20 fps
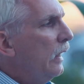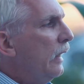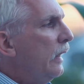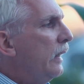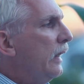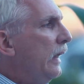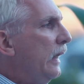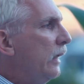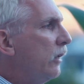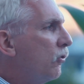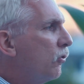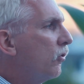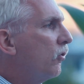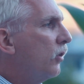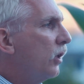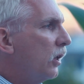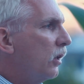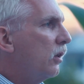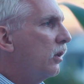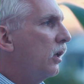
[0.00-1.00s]
The
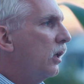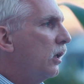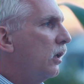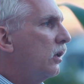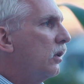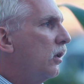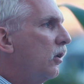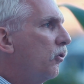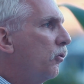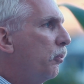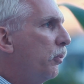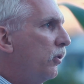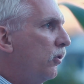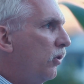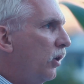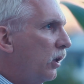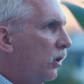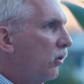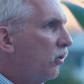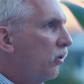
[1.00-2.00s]
interesting thing in this
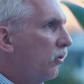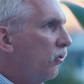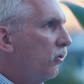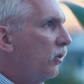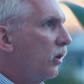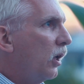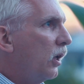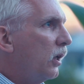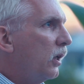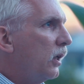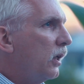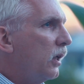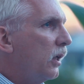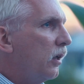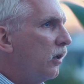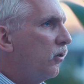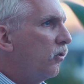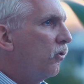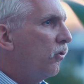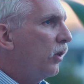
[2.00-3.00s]
particular study
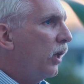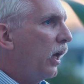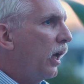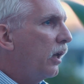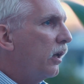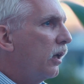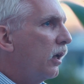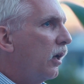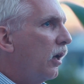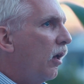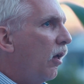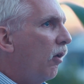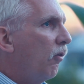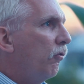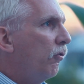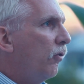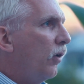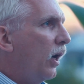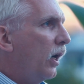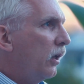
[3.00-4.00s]
is that
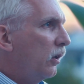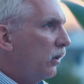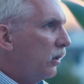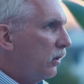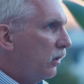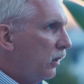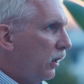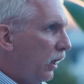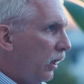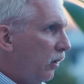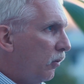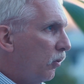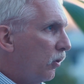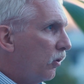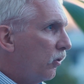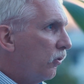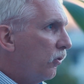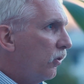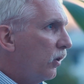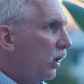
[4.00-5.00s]
violent
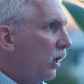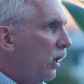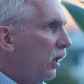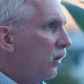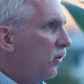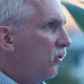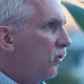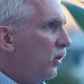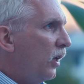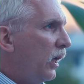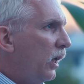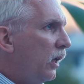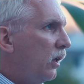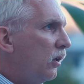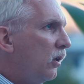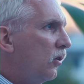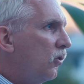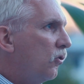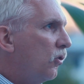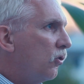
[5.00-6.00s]
gamers
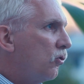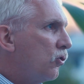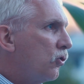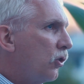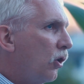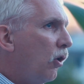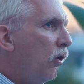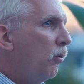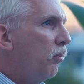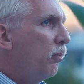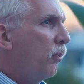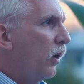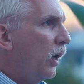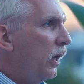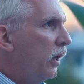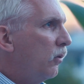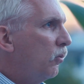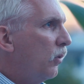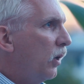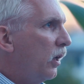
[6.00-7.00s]
tended to show
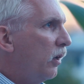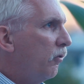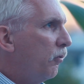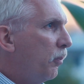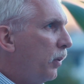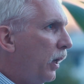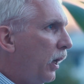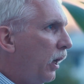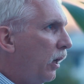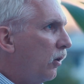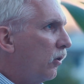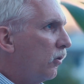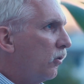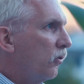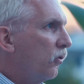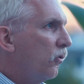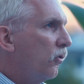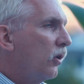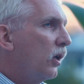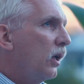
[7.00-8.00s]
brainwave
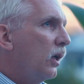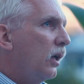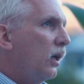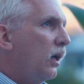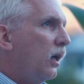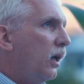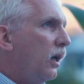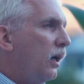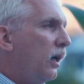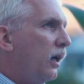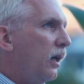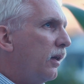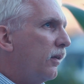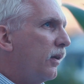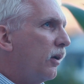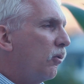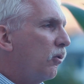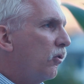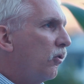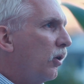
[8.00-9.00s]
patterns
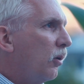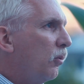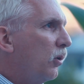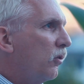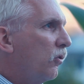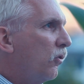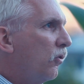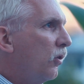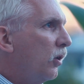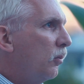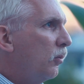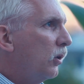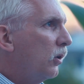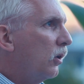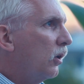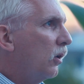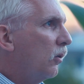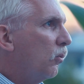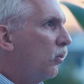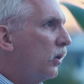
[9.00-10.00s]
that were somewhat
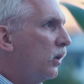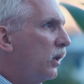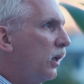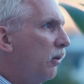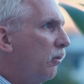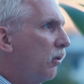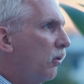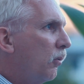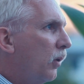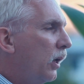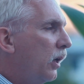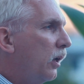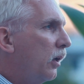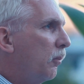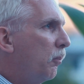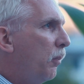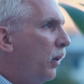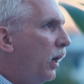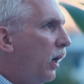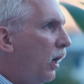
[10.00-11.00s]
similar when they were
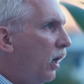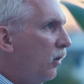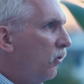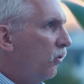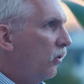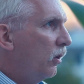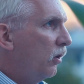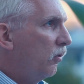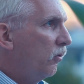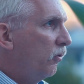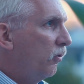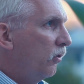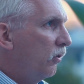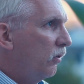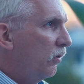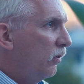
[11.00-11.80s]
rating positive